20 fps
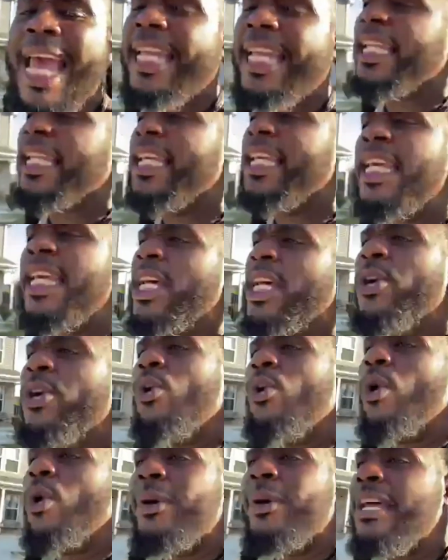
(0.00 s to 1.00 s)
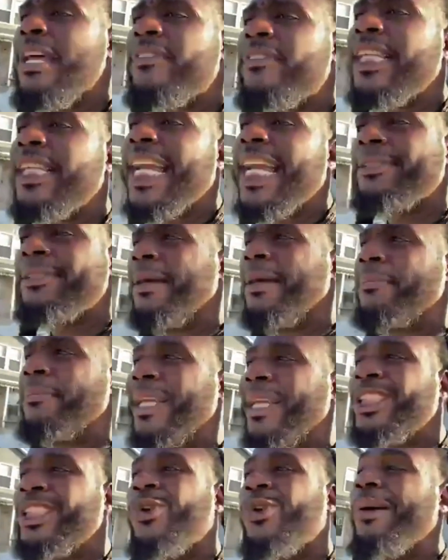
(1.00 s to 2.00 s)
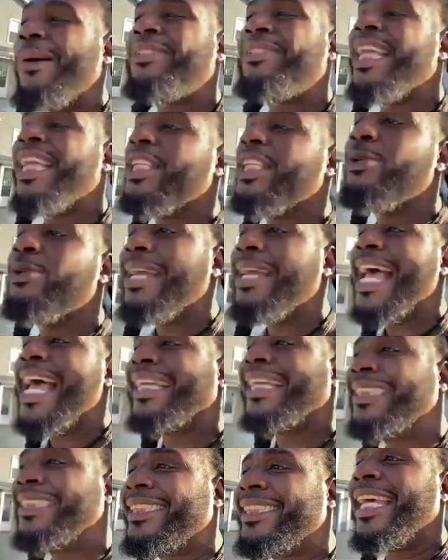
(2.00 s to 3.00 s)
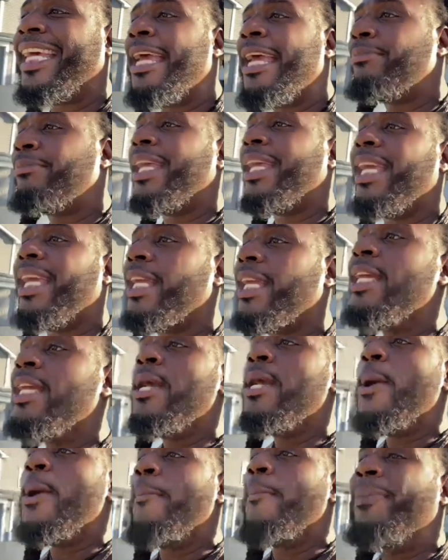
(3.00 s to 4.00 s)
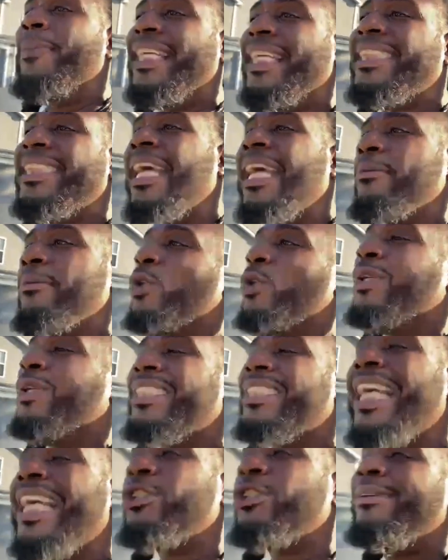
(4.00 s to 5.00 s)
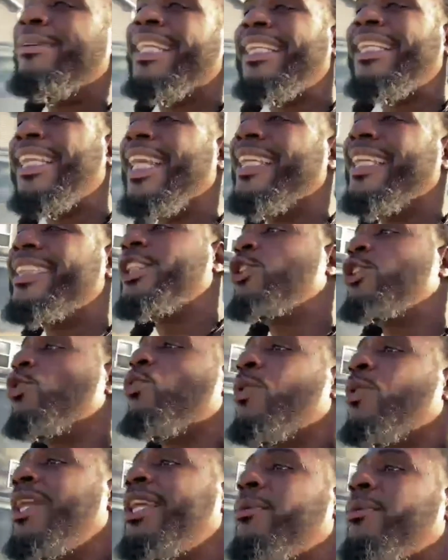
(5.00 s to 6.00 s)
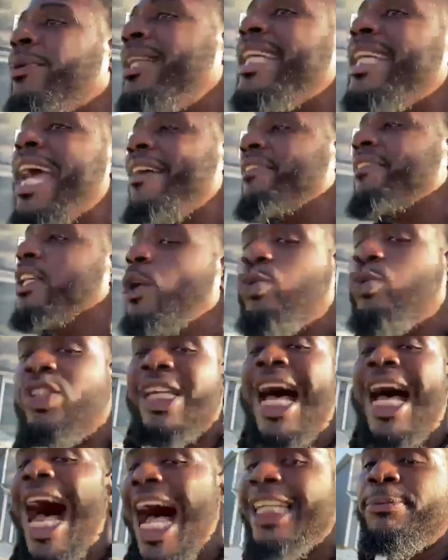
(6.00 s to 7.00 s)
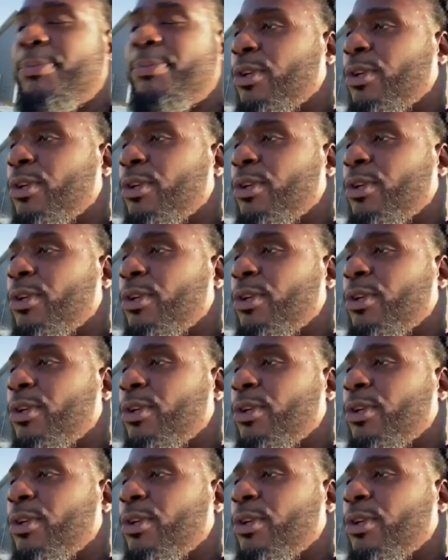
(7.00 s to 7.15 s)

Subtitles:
it or whatever the case may be. So I'm telling you guys the same thing. be skeptical. There's not too many things that you really, really have to go to the hospital